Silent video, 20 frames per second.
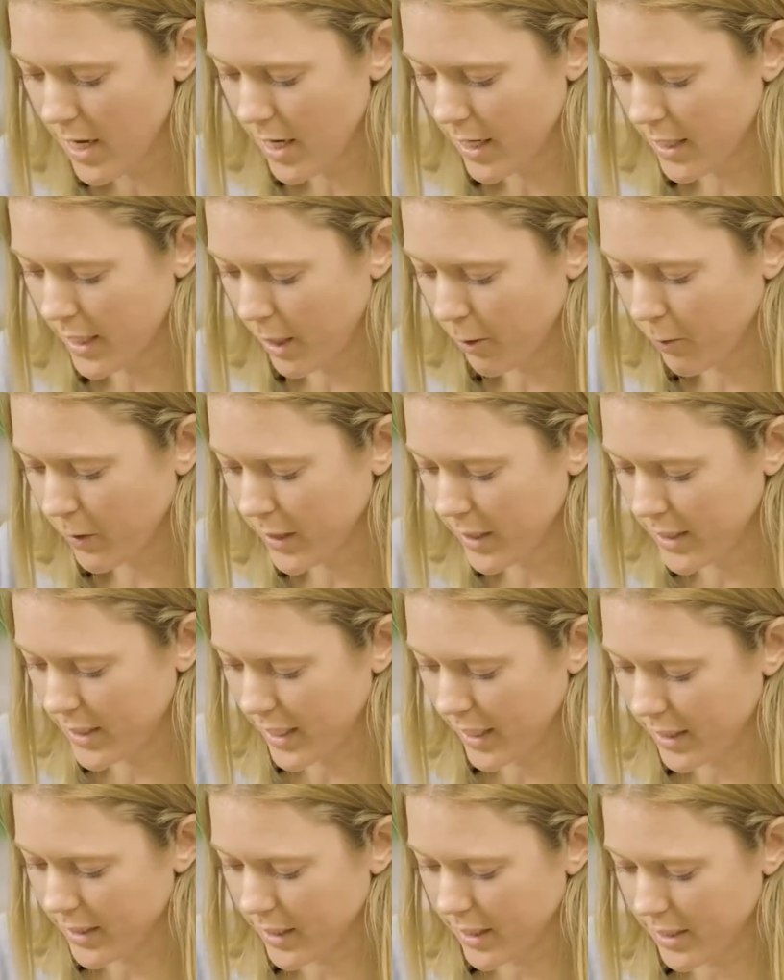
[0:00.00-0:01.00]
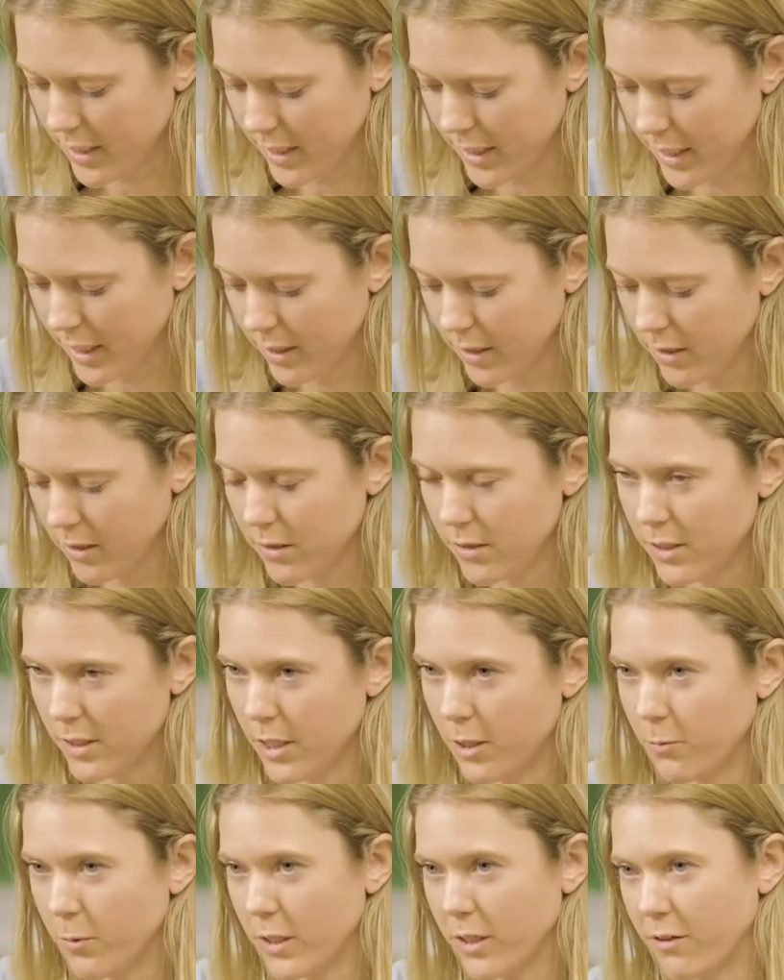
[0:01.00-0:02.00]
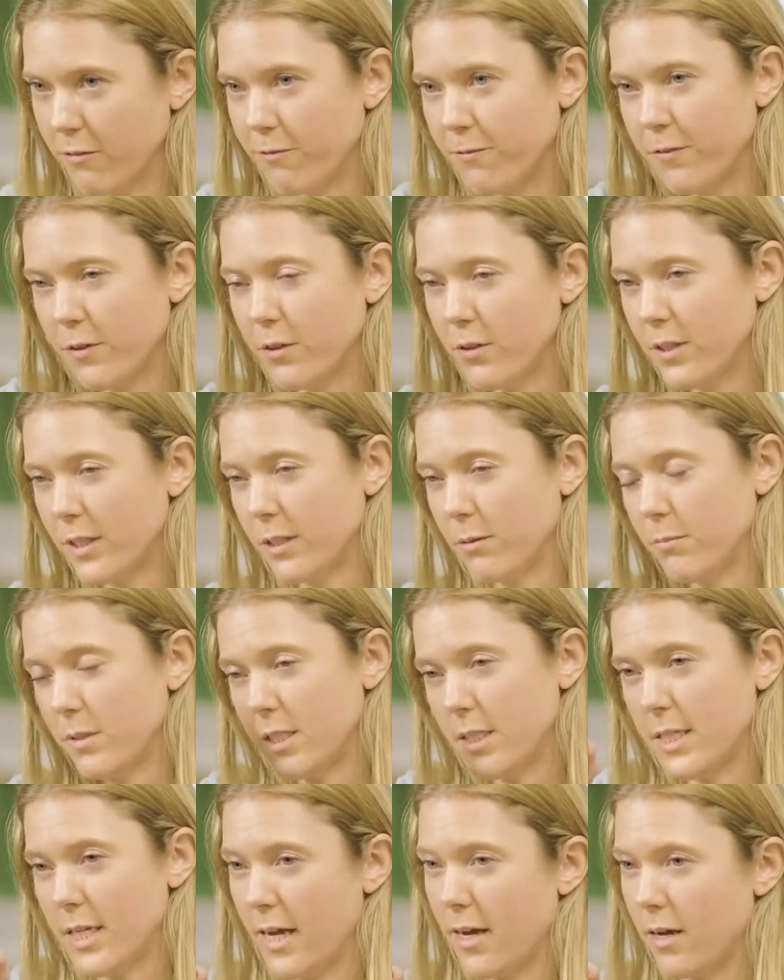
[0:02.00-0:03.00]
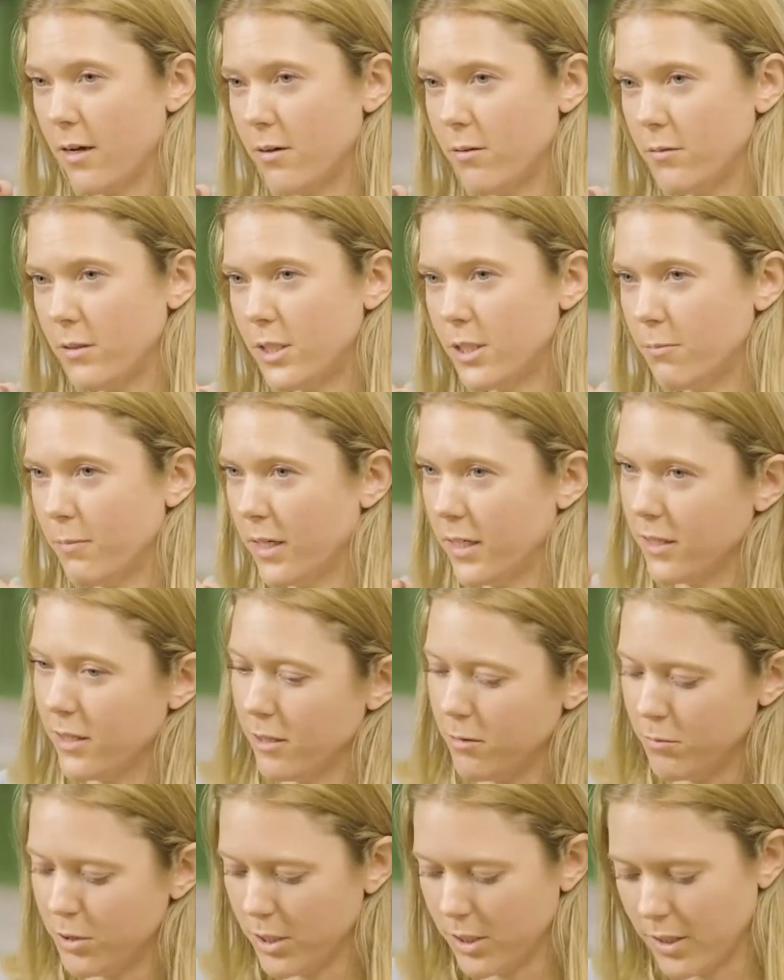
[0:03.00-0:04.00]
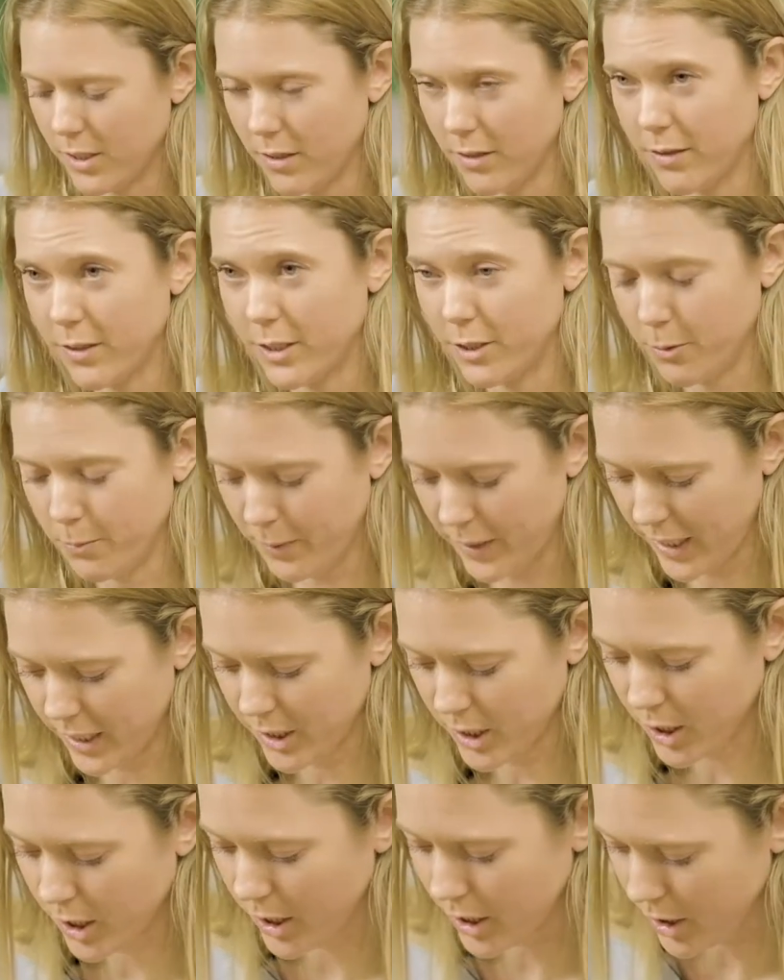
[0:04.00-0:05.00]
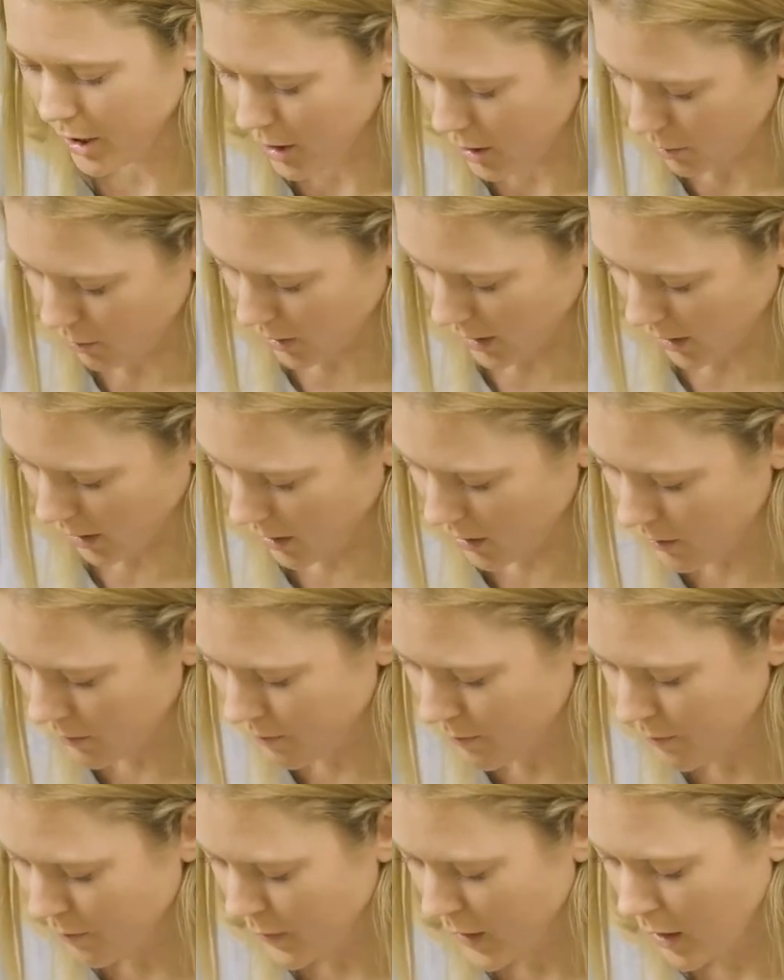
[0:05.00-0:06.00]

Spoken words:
Now we're gonna take these ears and we're gonna fold them down to make them just a little bit cuter.